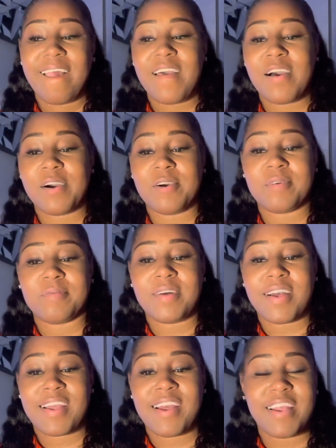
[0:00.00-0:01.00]

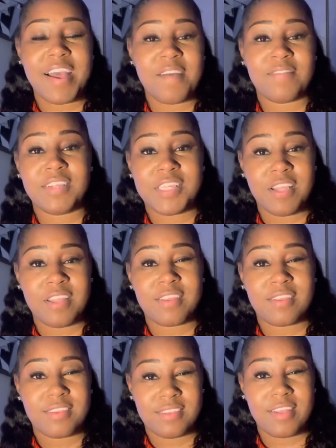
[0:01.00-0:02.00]
I kind of have this like
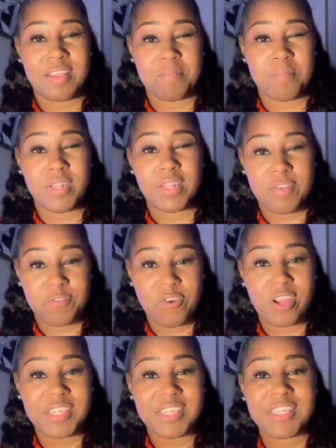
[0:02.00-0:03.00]
midlife
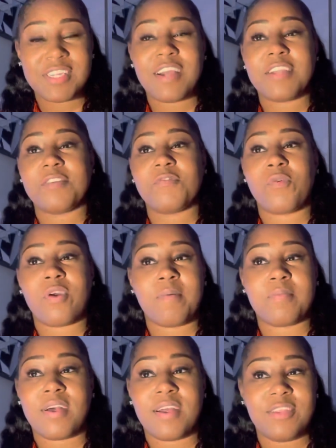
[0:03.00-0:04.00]
crisis kind of, where
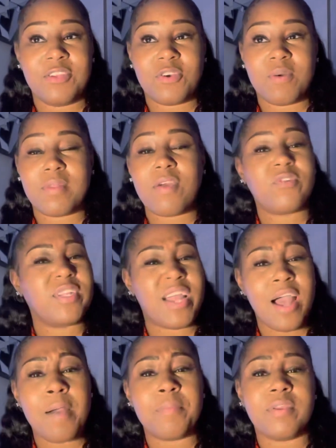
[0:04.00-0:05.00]
I'm not really
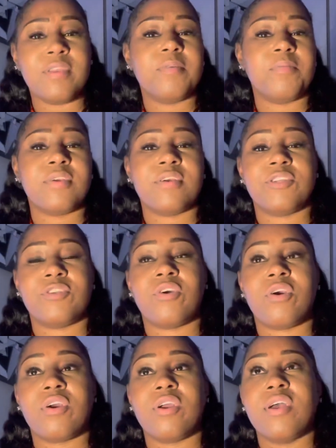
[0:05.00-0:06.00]
happy, because there
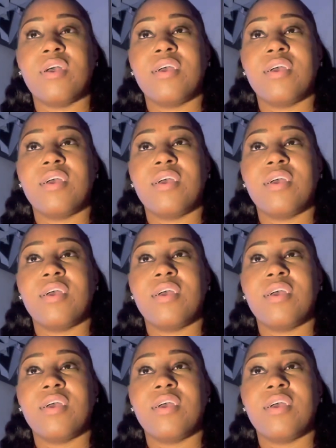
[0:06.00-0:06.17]
are